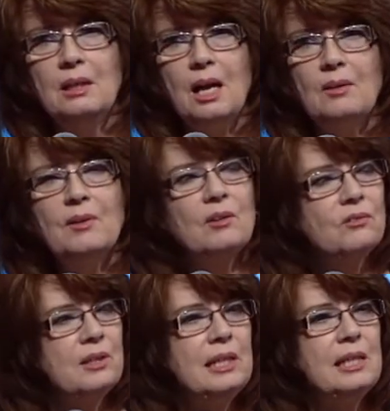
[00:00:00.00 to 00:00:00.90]
of
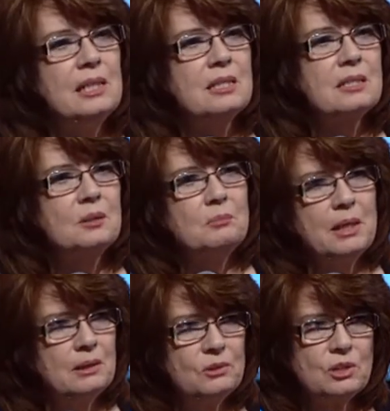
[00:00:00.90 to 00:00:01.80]
every innocent
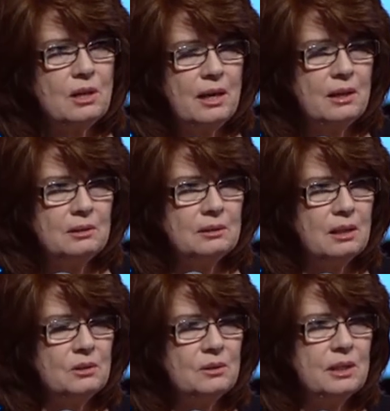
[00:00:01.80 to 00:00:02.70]
male child
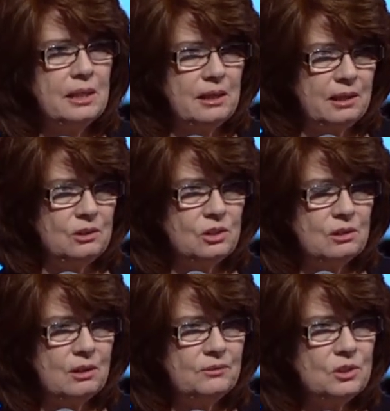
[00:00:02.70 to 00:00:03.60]
under the age
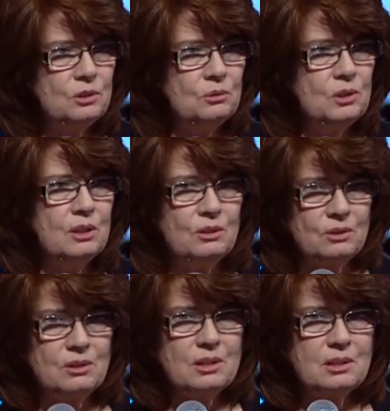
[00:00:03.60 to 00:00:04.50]
of 2
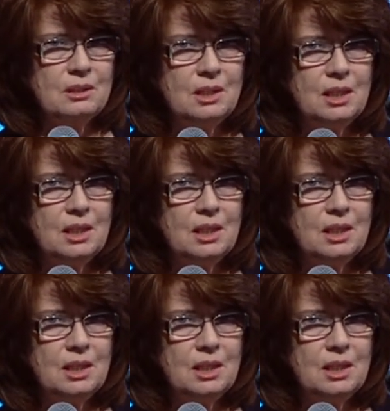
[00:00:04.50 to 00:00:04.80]
years